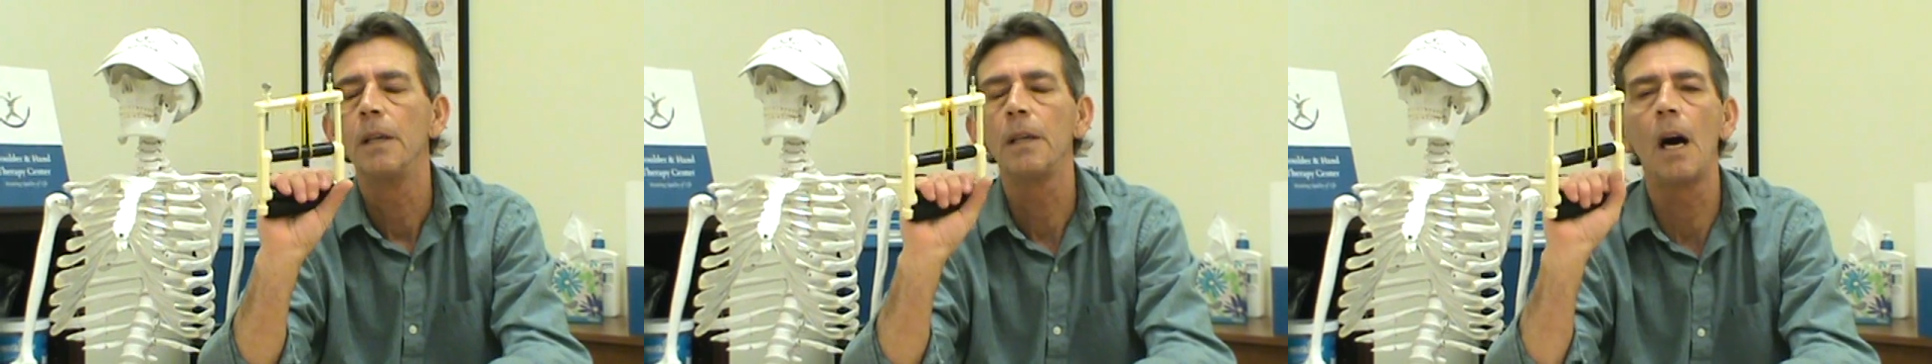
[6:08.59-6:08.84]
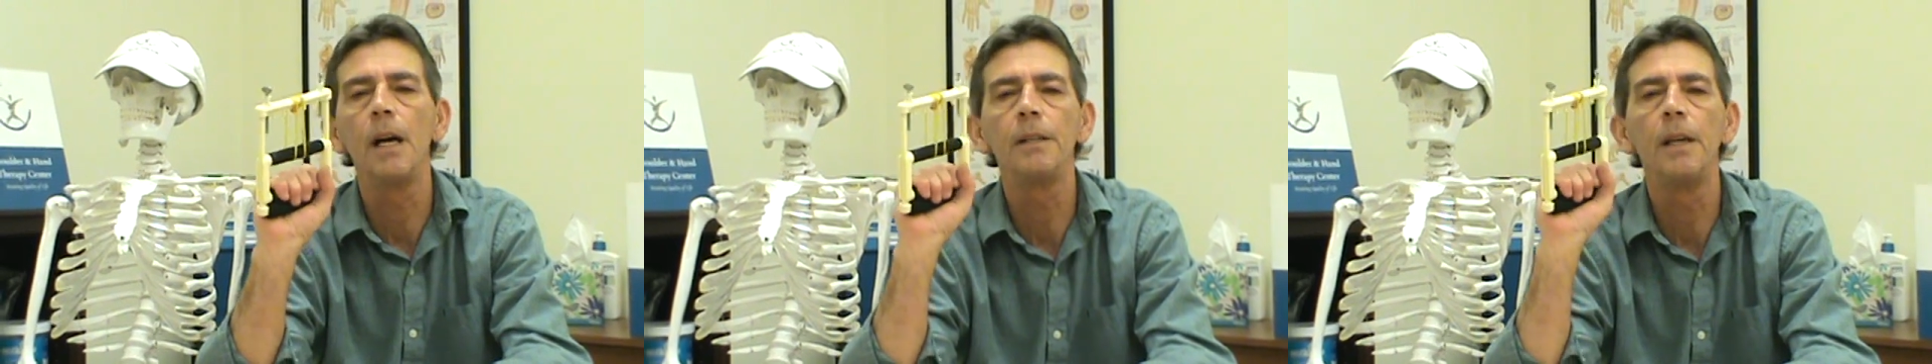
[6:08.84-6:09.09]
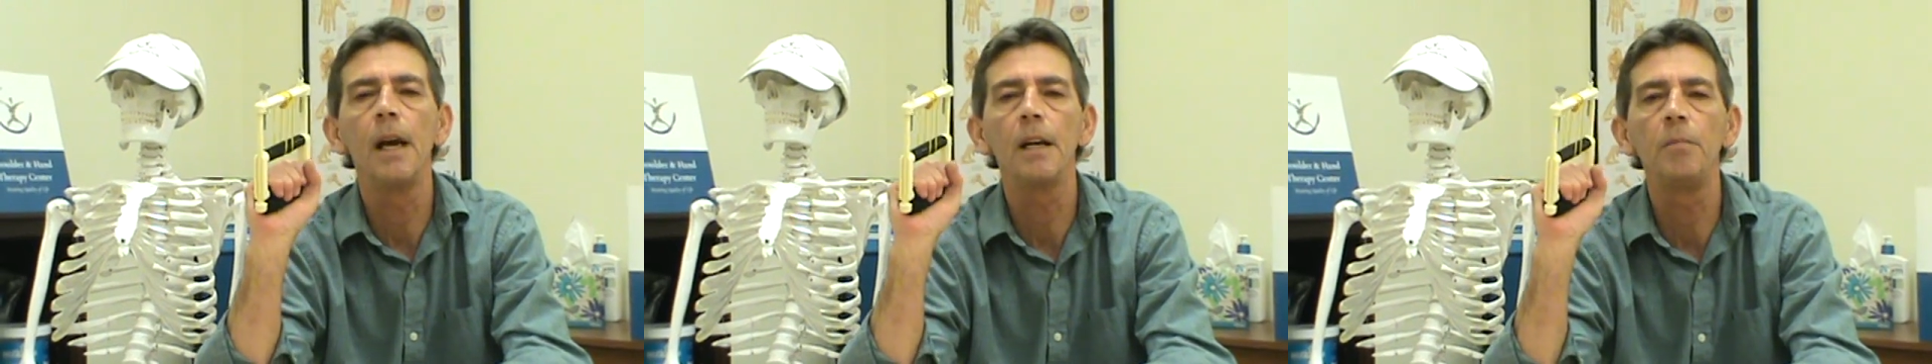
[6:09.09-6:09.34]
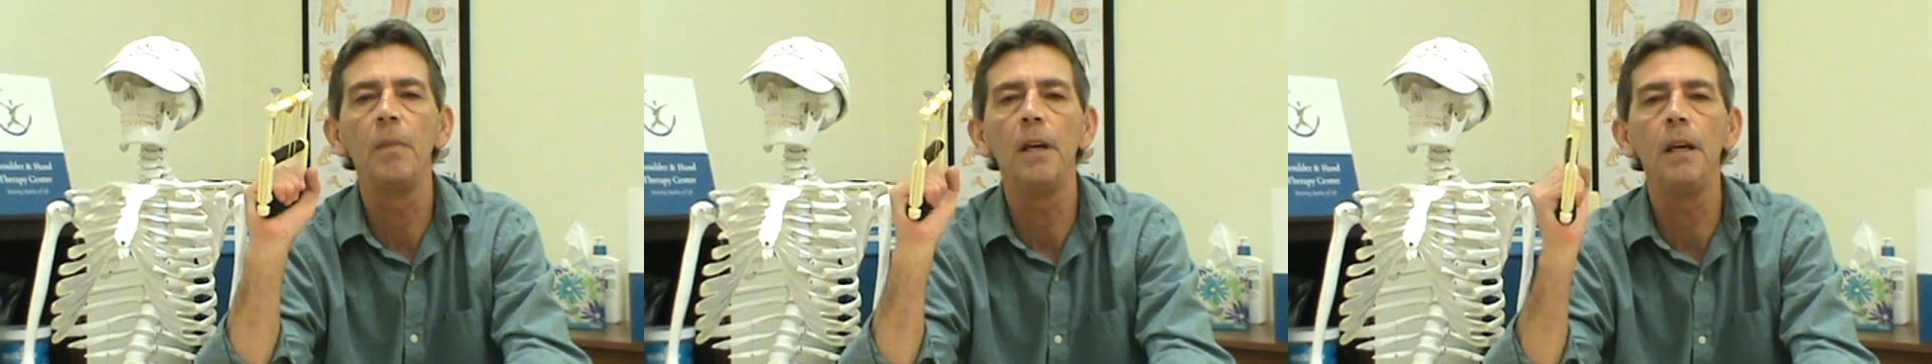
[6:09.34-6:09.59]

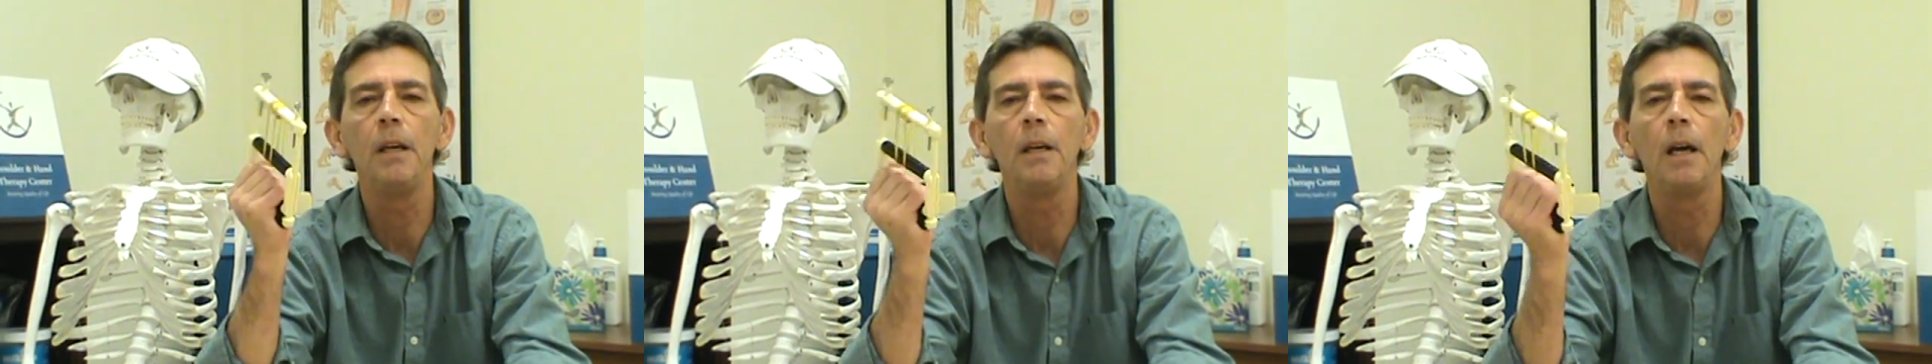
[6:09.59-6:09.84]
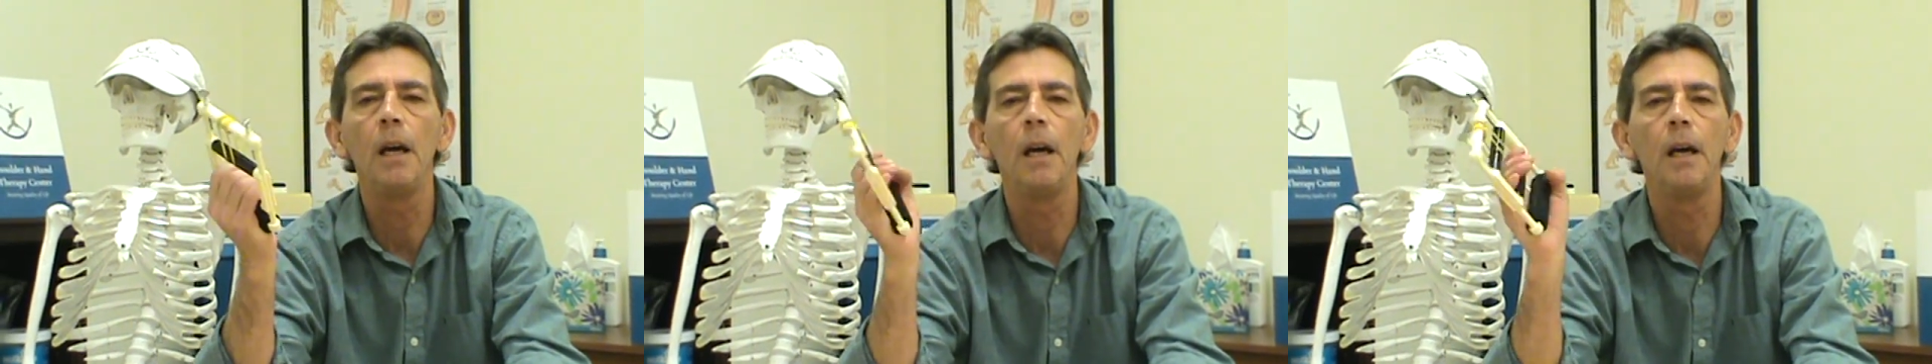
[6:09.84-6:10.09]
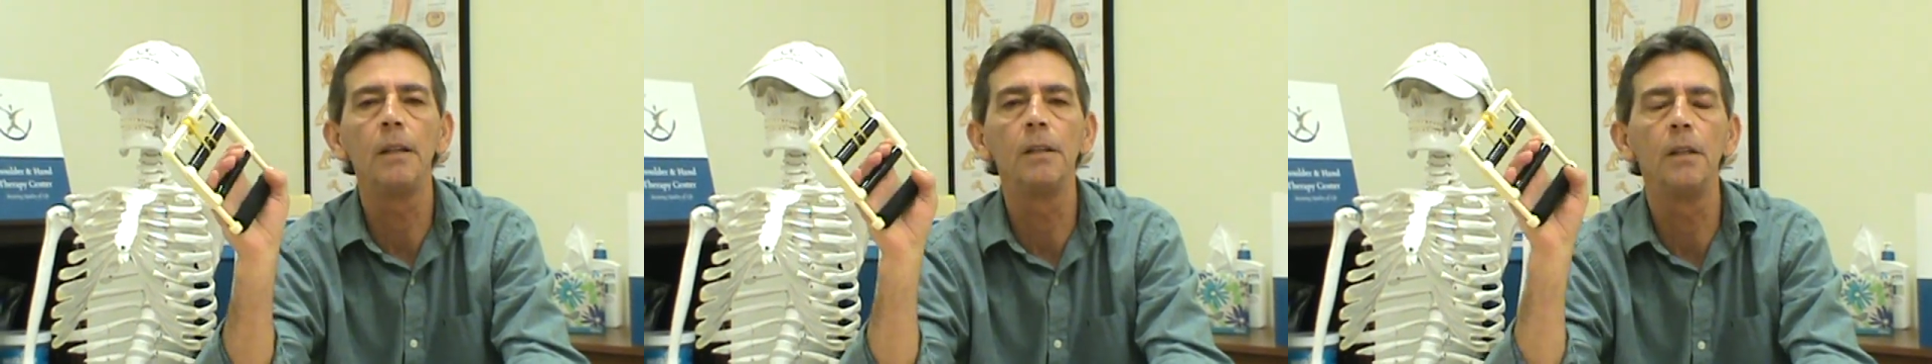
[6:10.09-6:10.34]
contact me at